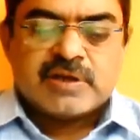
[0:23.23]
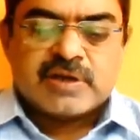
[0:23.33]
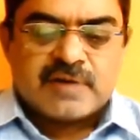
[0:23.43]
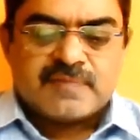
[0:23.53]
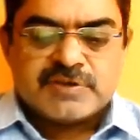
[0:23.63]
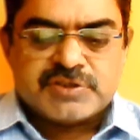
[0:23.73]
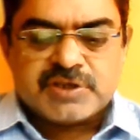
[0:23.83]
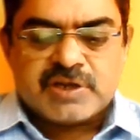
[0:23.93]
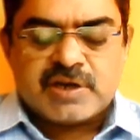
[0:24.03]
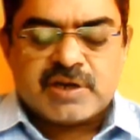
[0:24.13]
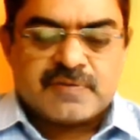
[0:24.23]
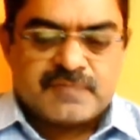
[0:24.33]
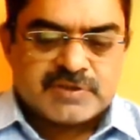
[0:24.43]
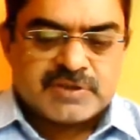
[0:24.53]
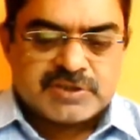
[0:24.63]
conventional
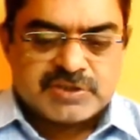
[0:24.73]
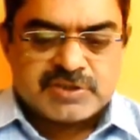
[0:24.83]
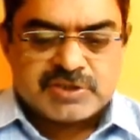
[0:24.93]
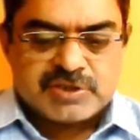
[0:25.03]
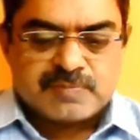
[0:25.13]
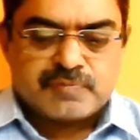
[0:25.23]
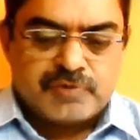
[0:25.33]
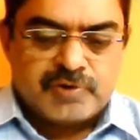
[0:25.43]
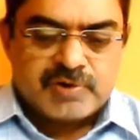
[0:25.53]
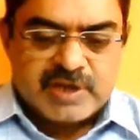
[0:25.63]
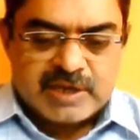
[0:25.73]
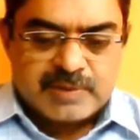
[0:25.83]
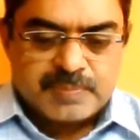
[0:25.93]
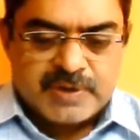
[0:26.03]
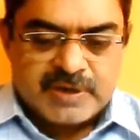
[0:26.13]
refrigeration system we will take
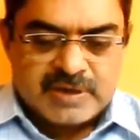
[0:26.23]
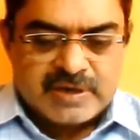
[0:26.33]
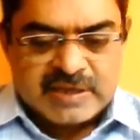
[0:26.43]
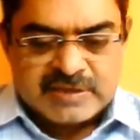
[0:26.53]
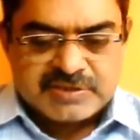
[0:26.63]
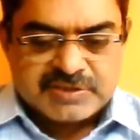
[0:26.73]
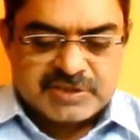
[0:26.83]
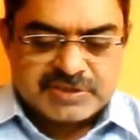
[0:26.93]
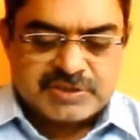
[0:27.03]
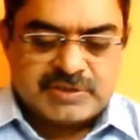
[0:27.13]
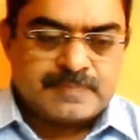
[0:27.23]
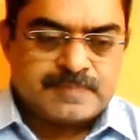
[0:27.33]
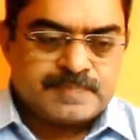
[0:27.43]
up in next session.